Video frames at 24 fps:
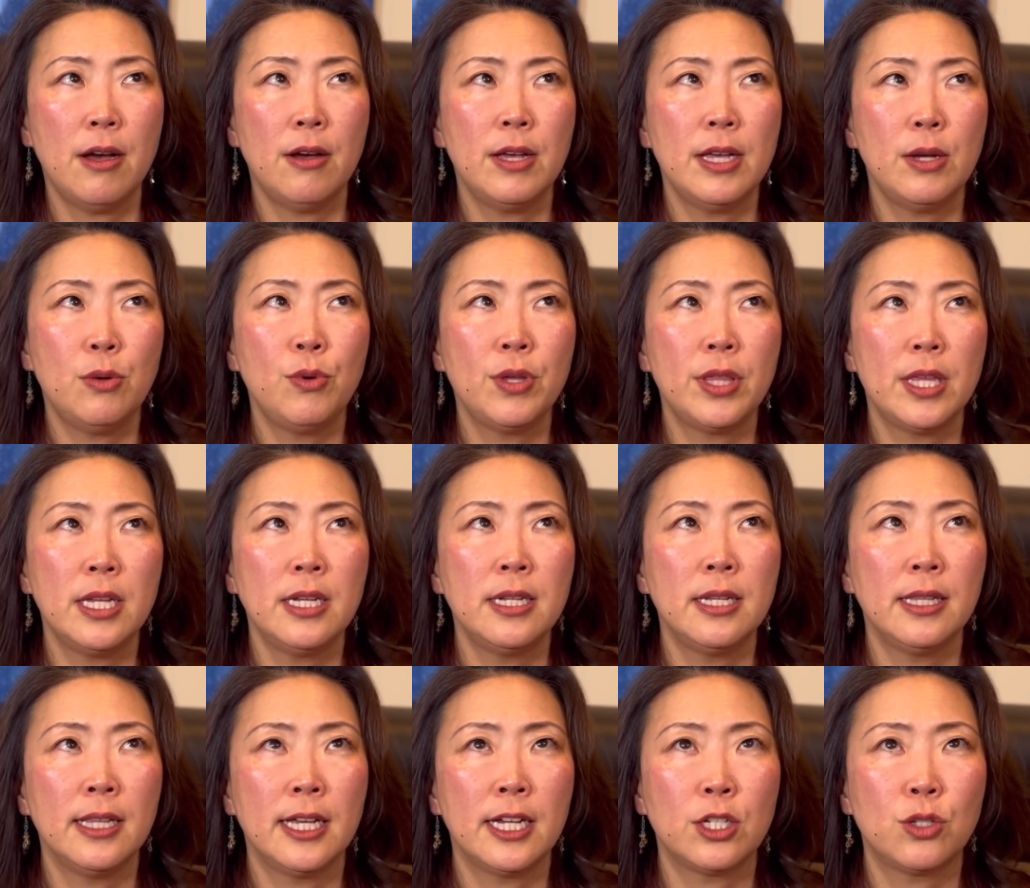With
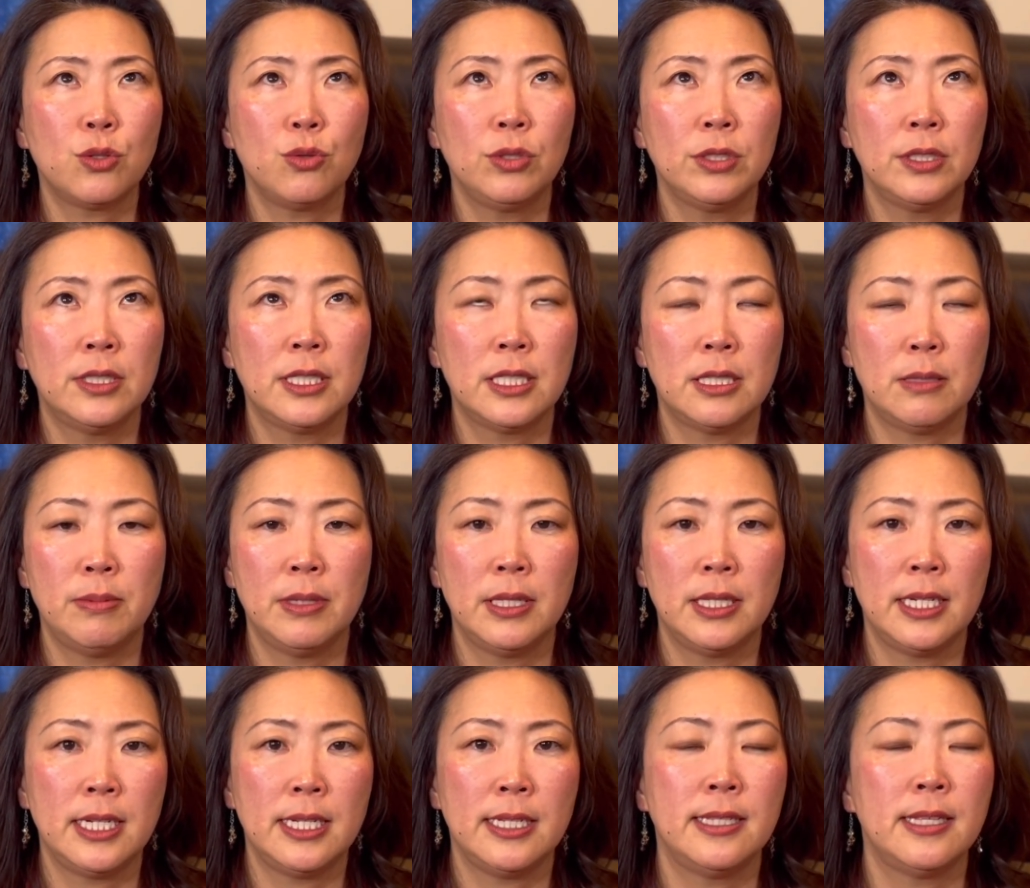intellectual
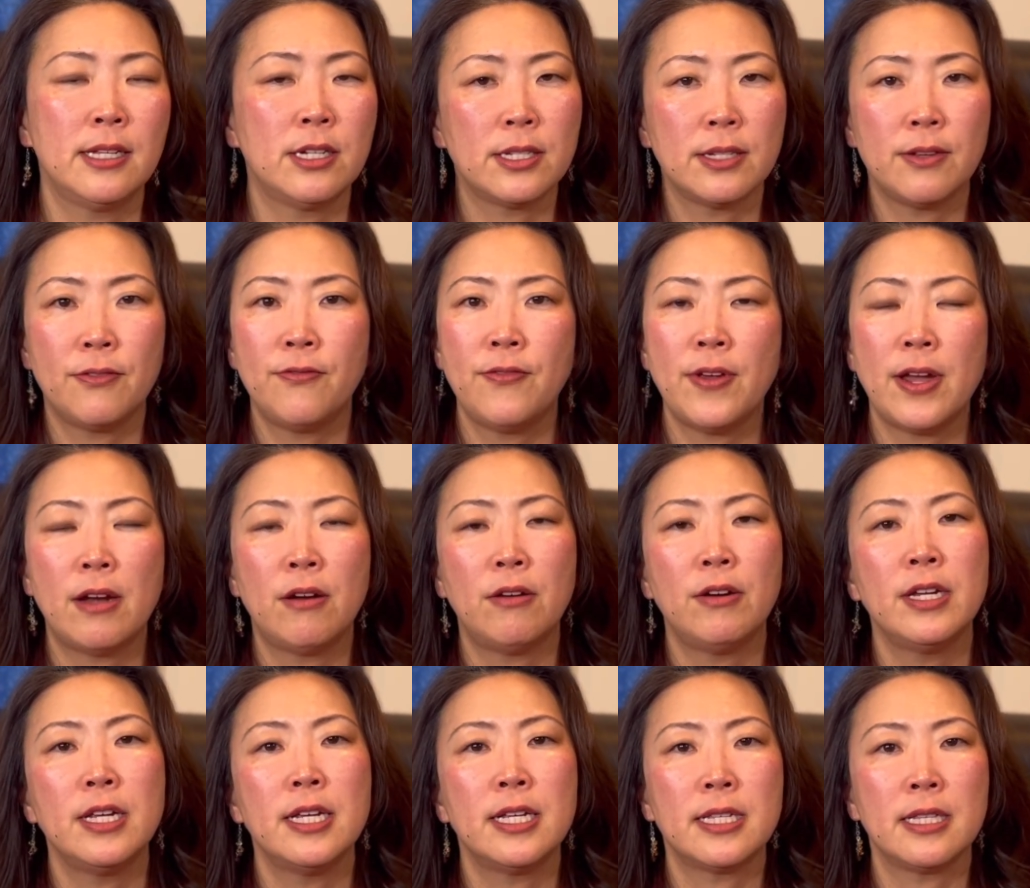disabilities, there's
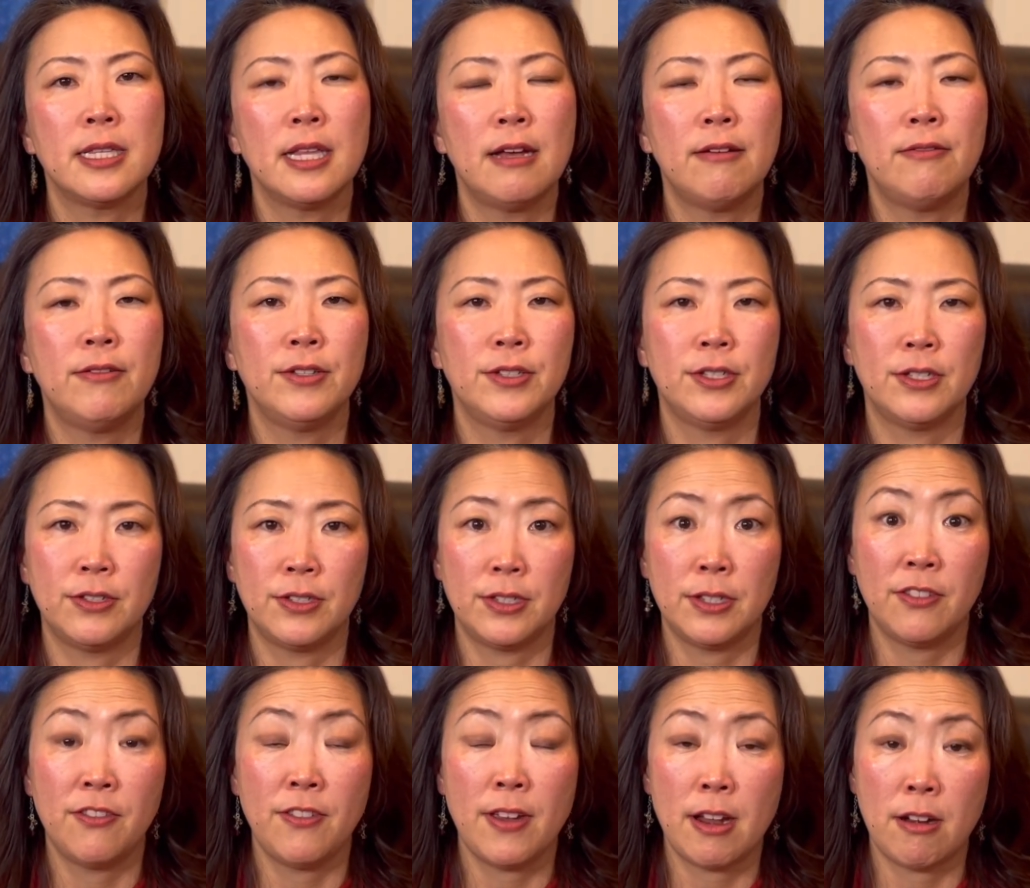various levels of
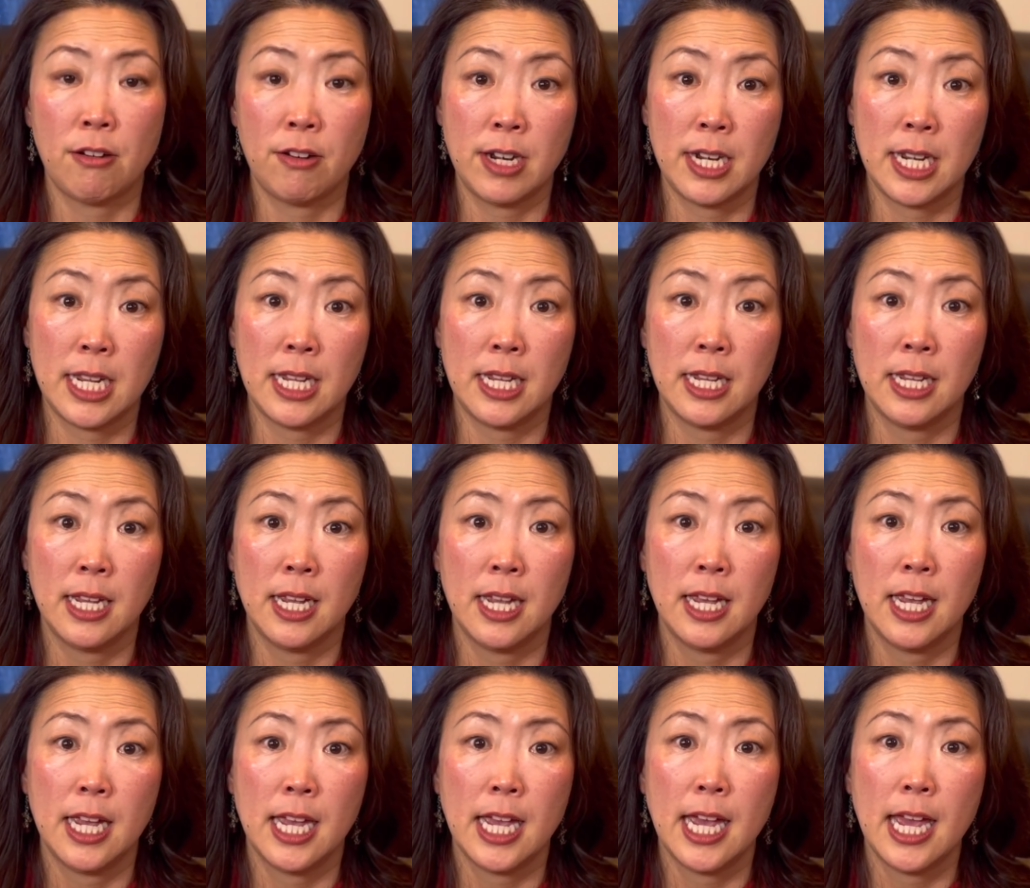severity.
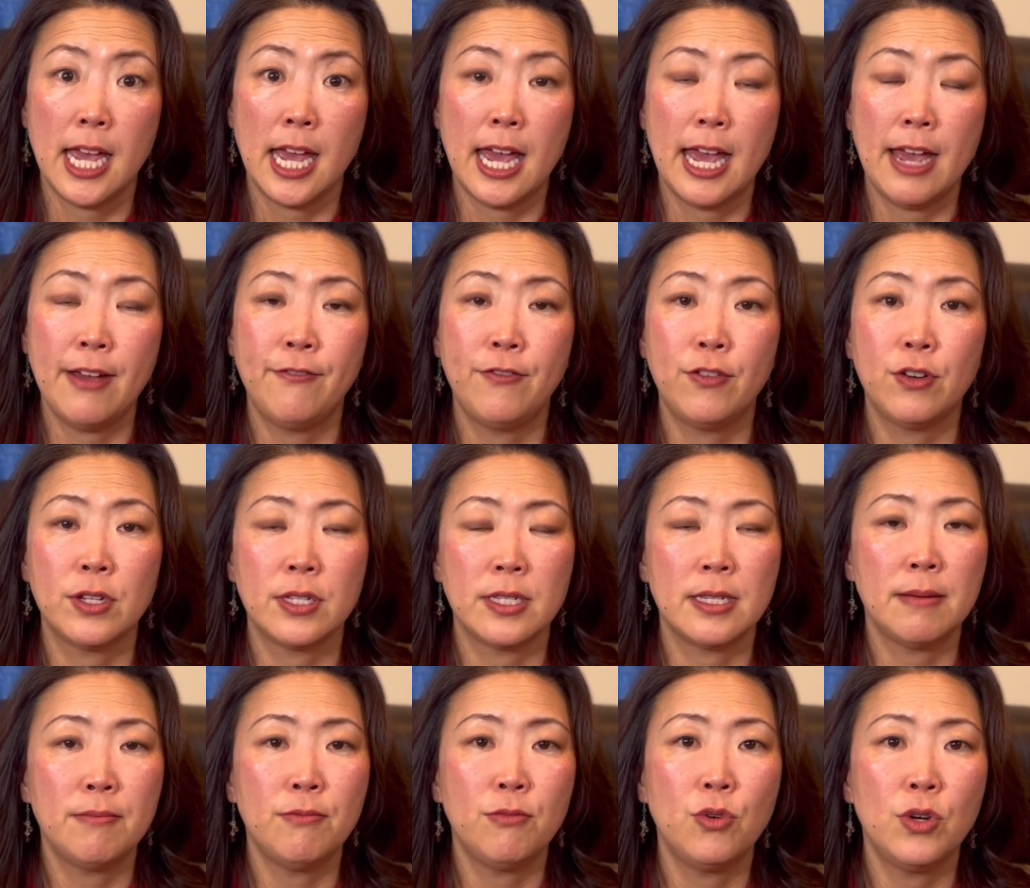And for
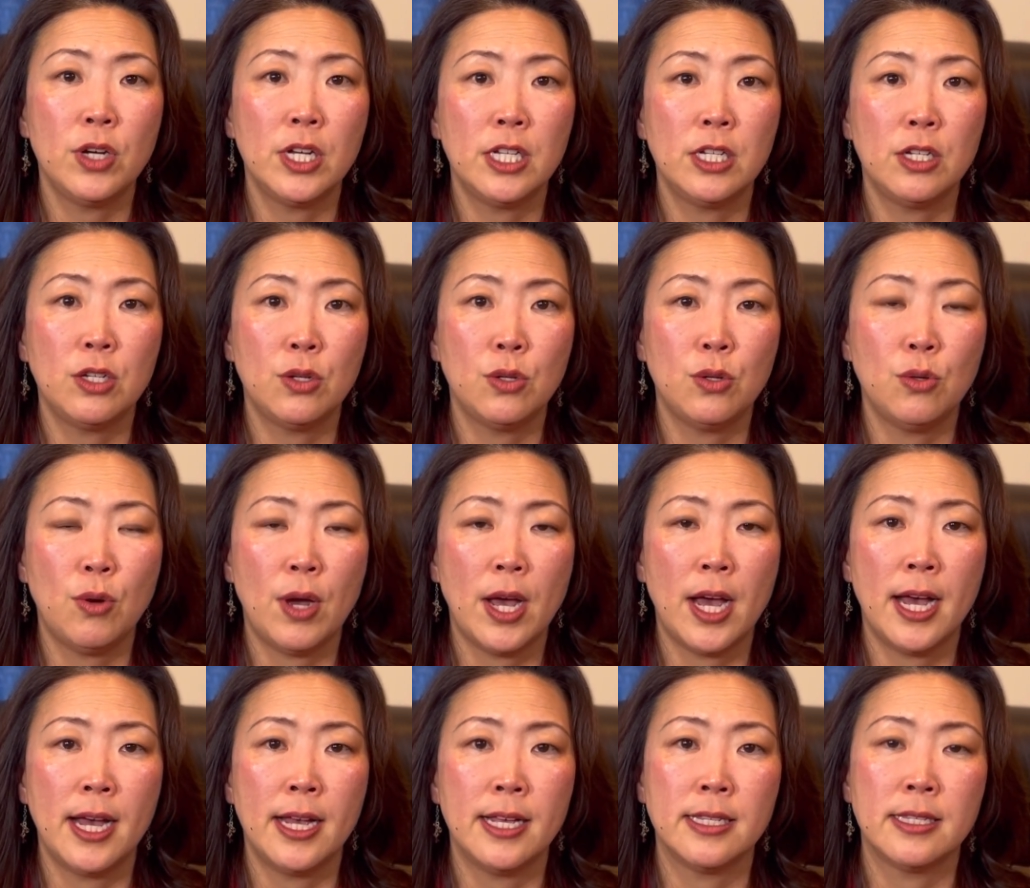someone who
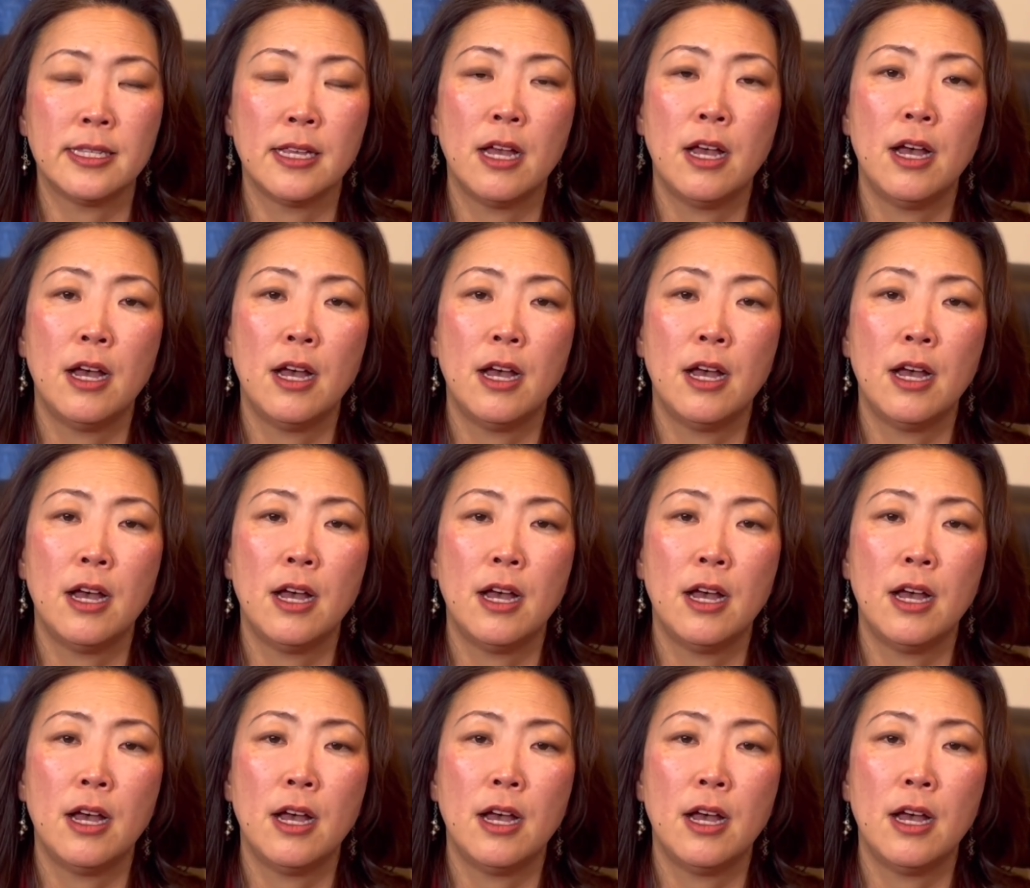has